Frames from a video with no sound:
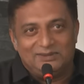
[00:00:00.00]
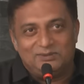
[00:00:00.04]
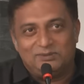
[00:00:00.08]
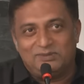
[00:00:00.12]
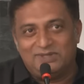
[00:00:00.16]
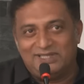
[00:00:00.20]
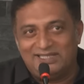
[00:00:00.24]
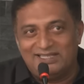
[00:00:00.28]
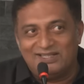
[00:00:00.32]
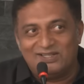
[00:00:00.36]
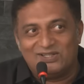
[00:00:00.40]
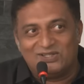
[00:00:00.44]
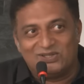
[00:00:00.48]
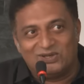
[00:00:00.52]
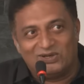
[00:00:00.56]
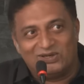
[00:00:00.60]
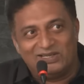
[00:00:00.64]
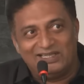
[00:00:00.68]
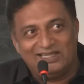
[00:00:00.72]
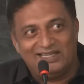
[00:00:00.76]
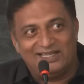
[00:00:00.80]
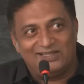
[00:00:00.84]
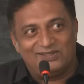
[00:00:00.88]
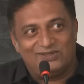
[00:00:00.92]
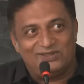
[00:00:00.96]
But then,
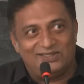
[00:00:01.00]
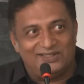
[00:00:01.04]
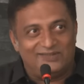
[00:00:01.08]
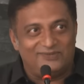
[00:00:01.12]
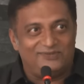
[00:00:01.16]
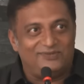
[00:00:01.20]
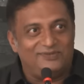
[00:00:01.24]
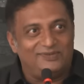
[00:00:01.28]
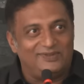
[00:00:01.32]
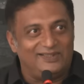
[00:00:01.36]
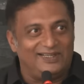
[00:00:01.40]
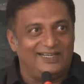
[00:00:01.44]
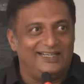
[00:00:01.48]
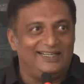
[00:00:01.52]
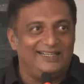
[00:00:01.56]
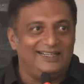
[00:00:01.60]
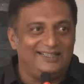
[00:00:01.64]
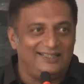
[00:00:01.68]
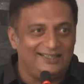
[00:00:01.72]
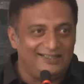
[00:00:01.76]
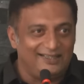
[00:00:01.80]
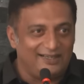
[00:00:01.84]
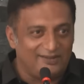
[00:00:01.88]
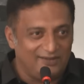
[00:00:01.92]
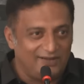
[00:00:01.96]
sorry, I should have read
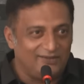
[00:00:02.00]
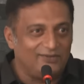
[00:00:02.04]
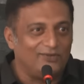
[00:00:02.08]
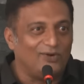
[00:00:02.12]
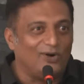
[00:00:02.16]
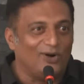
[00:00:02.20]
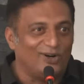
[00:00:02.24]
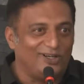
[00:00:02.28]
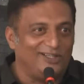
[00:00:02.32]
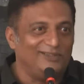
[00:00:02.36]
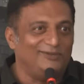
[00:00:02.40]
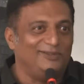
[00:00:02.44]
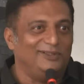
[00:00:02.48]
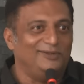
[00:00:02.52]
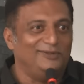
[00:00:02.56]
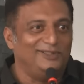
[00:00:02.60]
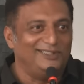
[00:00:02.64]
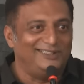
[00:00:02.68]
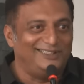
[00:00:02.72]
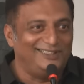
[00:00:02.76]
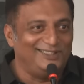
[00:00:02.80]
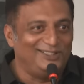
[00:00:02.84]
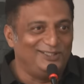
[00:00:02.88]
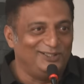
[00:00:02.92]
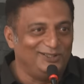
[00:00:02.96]
it and I would have got away
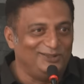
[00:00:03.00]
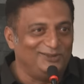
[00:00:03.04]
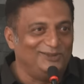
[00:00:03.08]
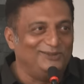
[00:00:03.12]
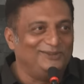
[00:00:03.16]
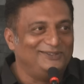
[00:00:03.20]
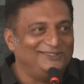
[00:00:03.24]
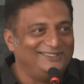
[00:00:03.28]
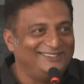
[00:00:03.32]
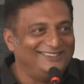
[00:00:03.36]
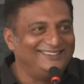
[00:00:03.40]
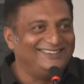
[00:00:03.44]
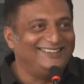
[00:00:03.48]
with it too.